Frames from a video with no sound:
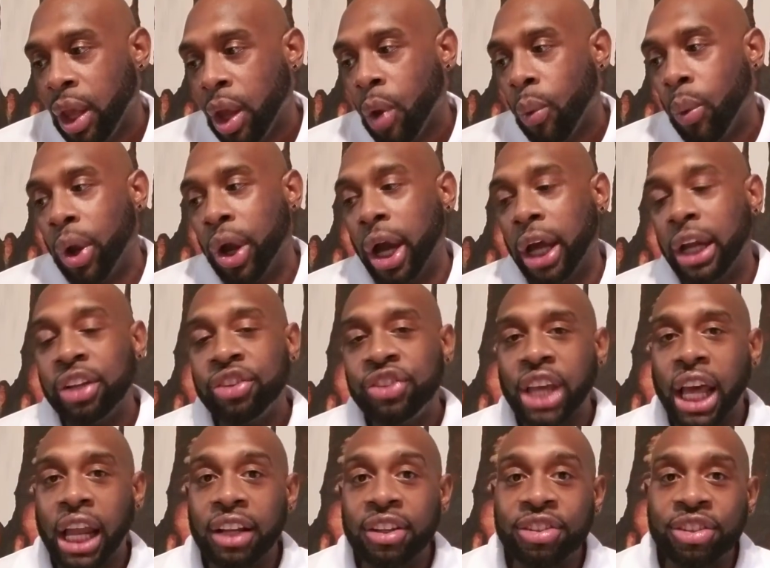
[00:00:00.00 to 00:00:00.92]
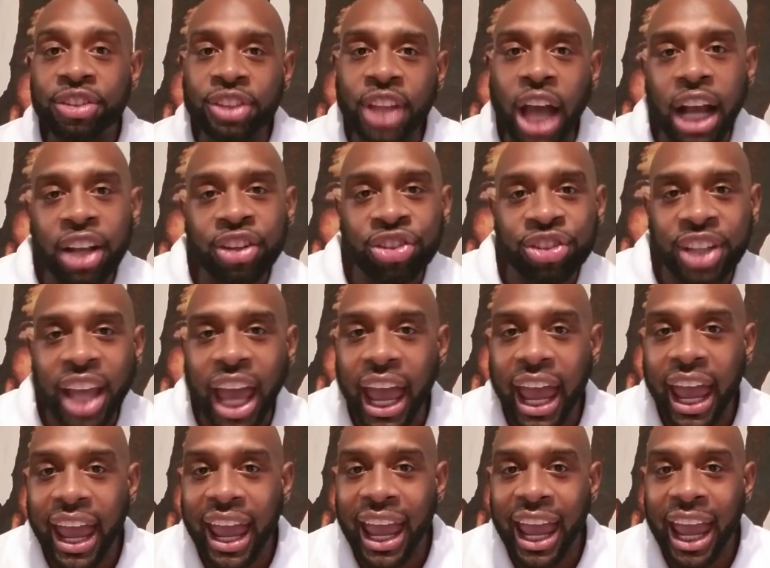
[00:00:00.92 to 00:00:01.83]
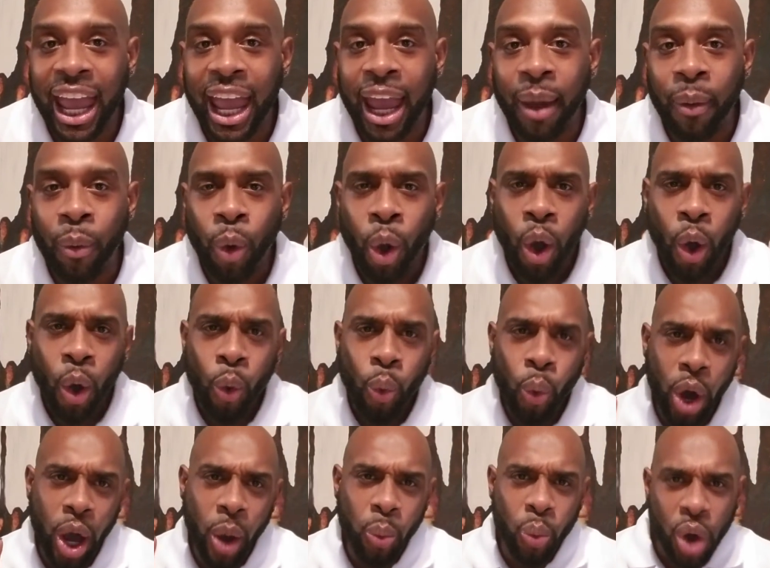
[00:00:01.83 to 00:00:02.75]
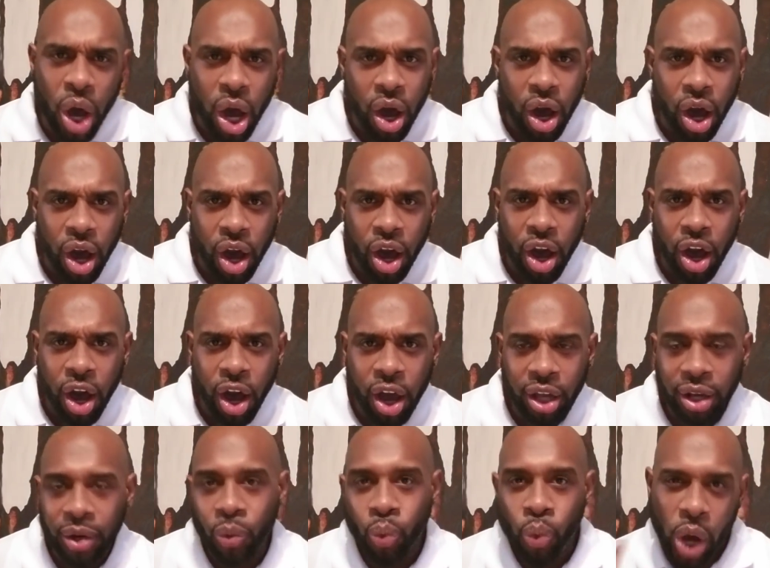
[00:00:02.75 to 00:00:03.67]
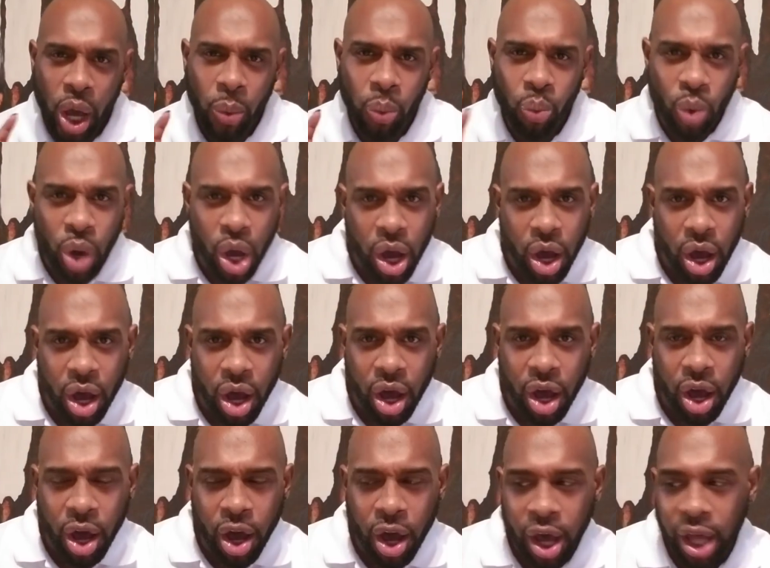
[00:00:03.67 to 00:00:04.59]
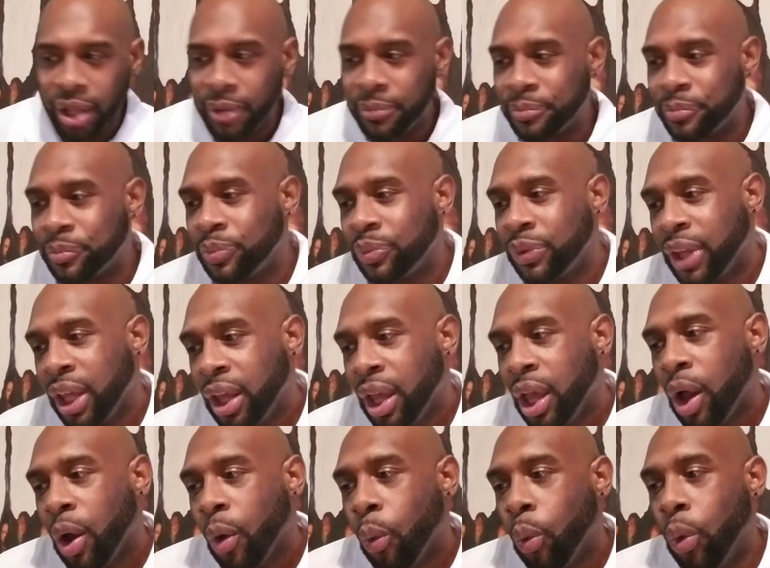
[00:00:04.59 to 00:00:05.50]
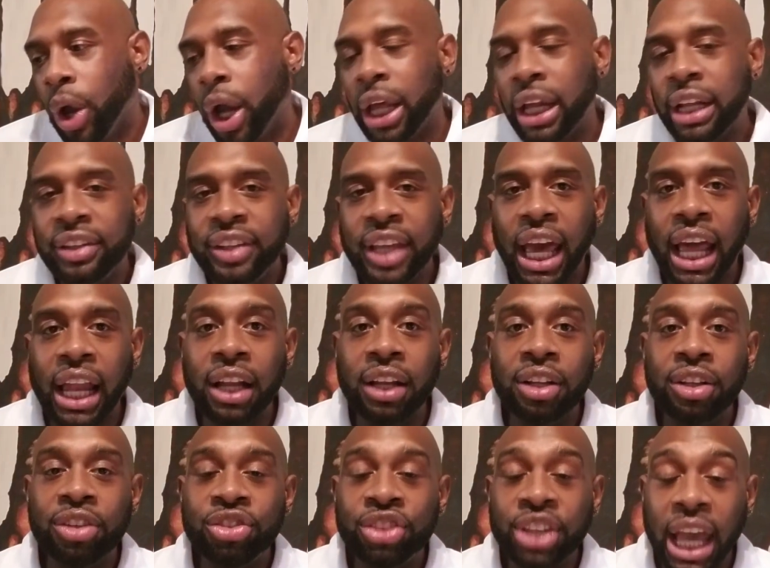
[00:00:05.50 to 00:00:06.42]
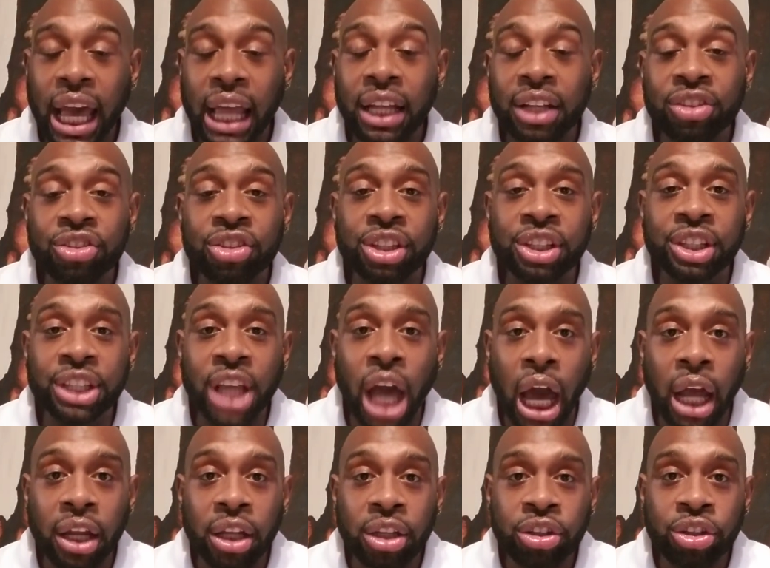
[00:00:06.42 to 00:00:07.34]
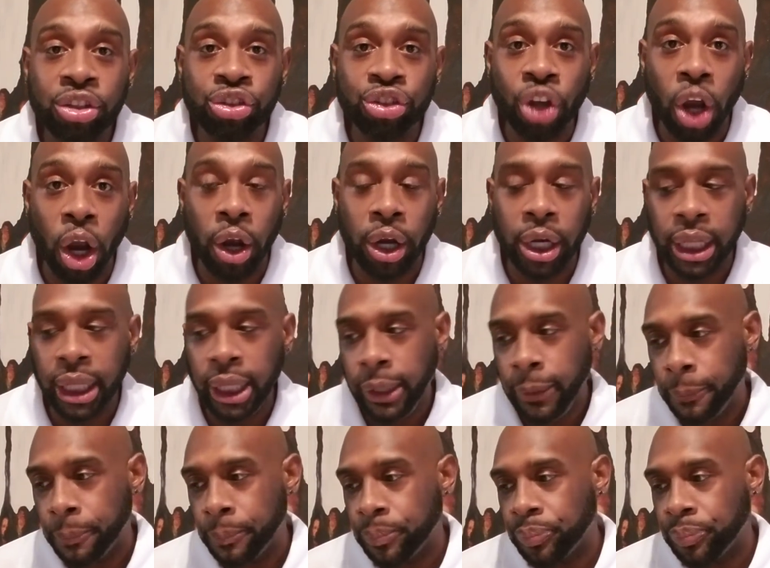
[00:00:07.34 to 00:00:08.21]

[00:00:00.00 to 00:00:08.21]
We're going to challenge Tosh Time. What, what, what, what? We're going to challenge Donna's Journey.